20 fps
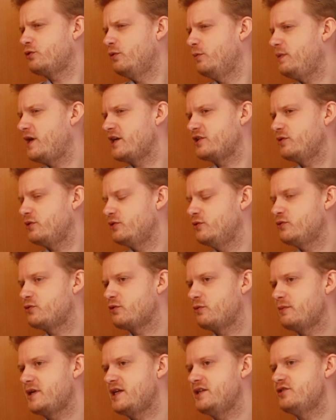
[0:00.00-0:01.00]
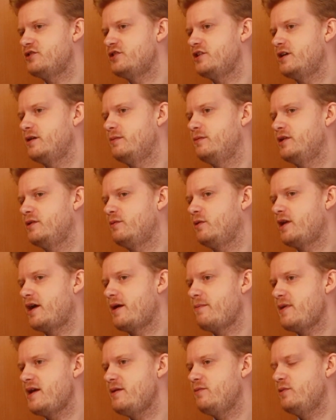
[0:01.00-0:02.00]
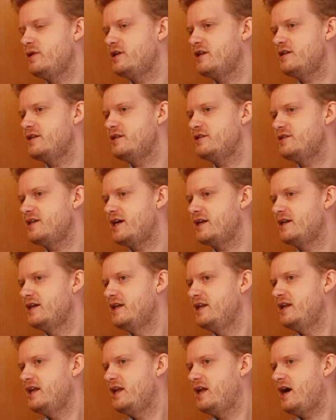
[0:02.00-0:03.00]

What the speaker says: it's complex what neutral means here, but what I mean with it is that